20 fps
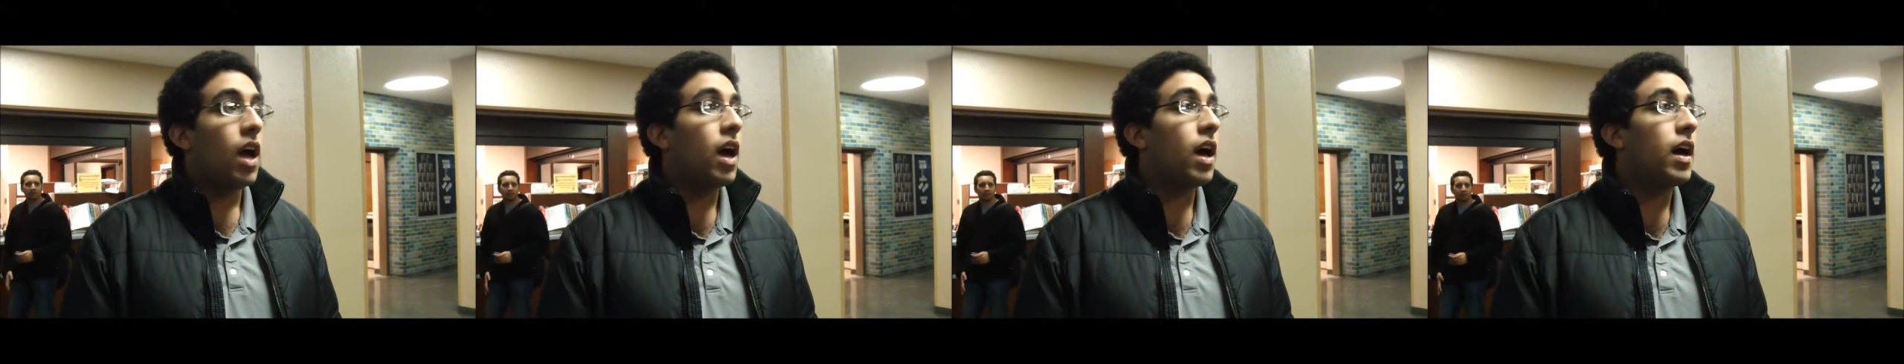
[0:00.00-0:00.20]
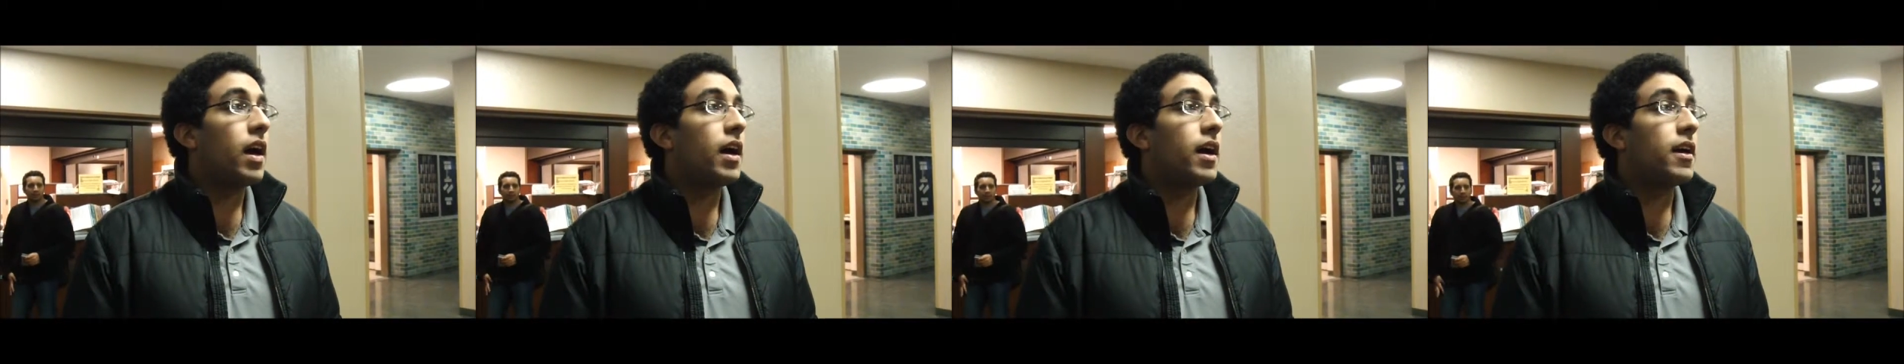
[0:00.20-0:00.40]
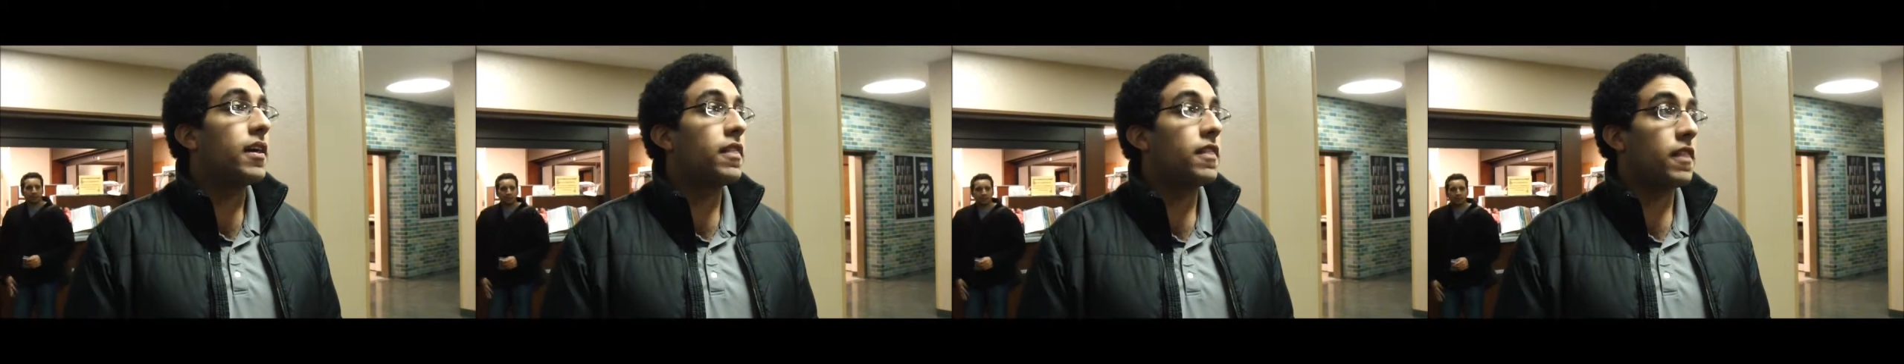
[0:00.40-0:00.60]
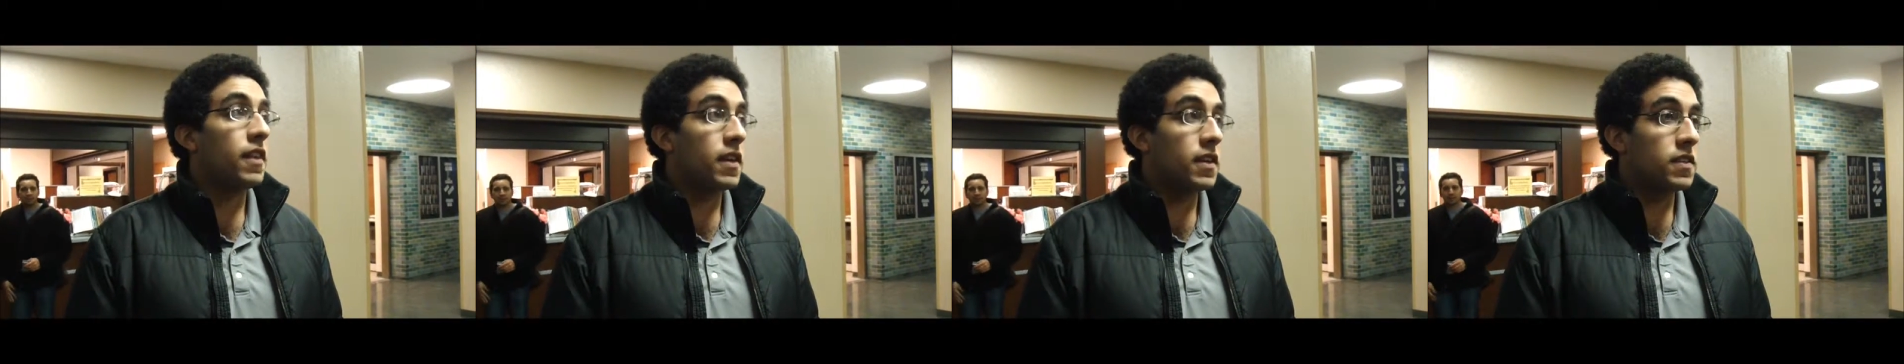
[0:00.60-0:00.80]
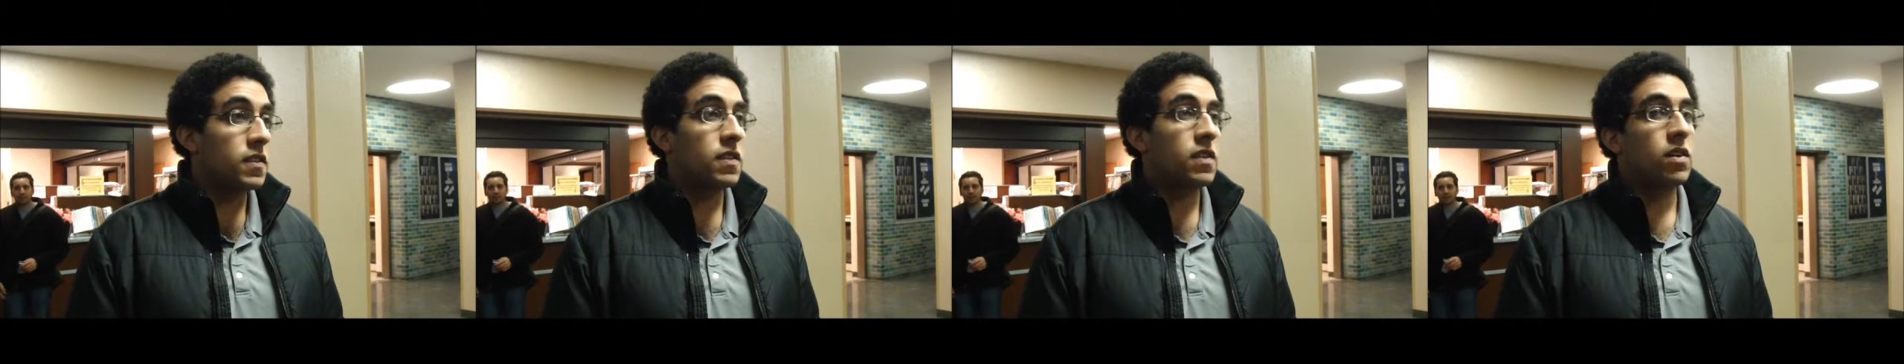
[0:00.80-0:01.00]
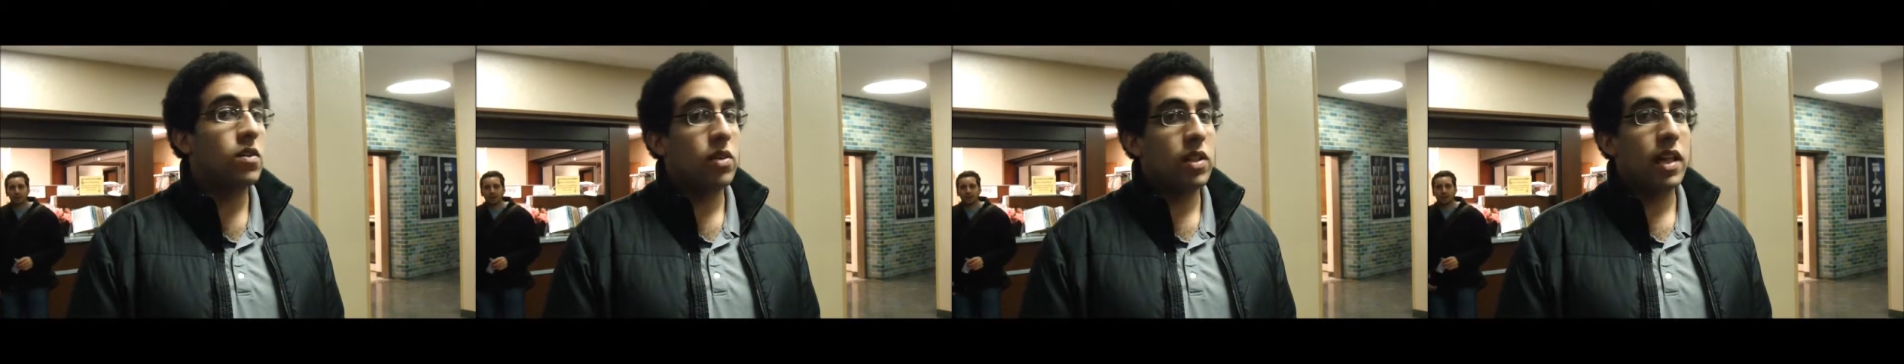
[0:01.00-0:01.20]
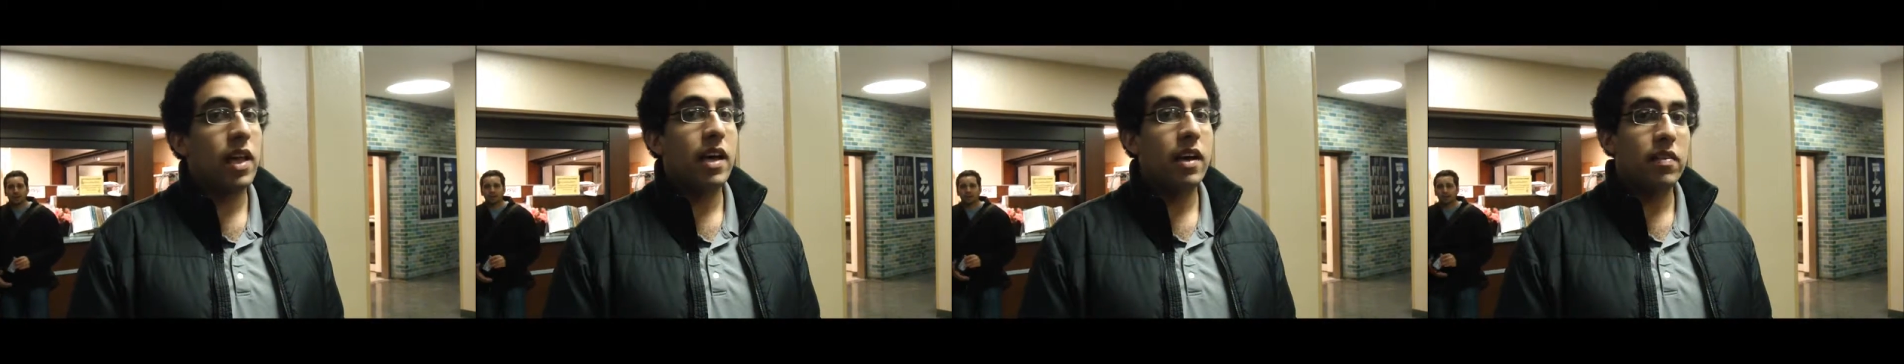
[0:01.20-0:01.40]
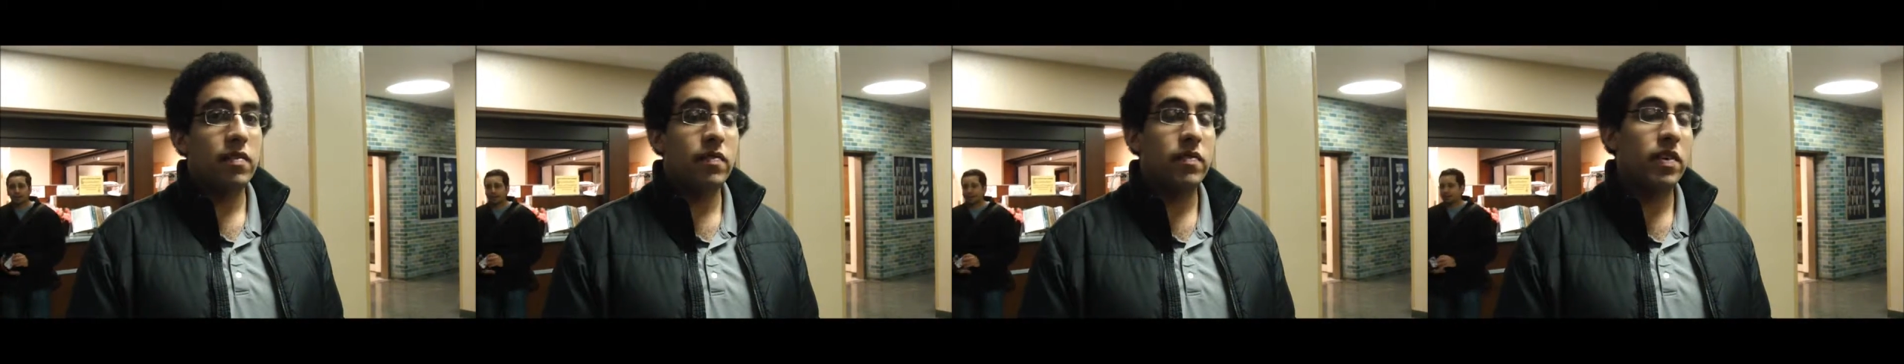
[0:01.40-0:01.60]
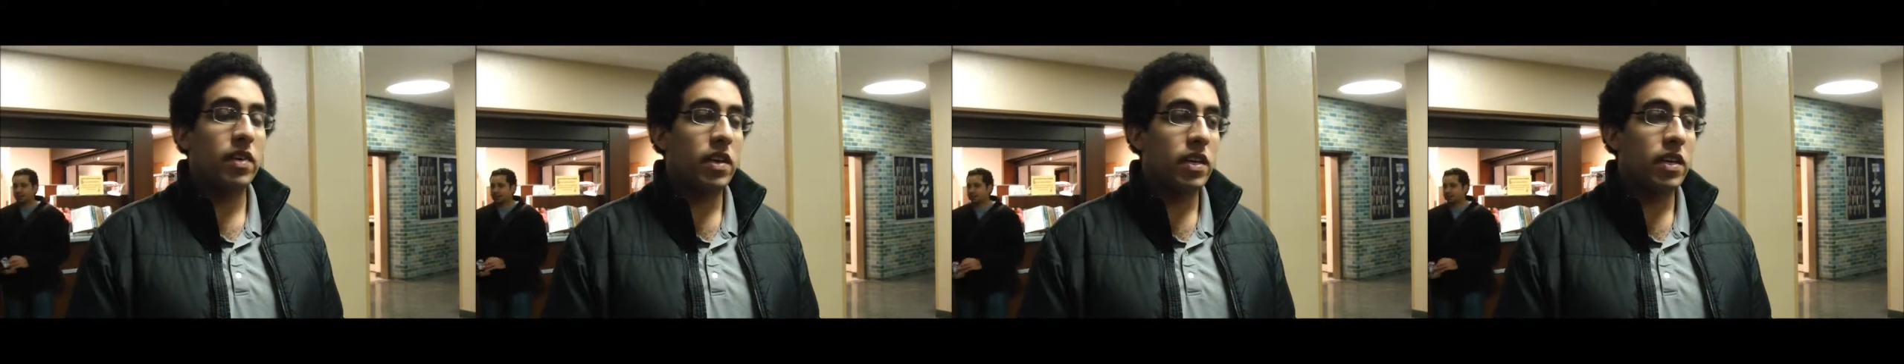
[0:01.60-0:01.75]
I think so. A lot of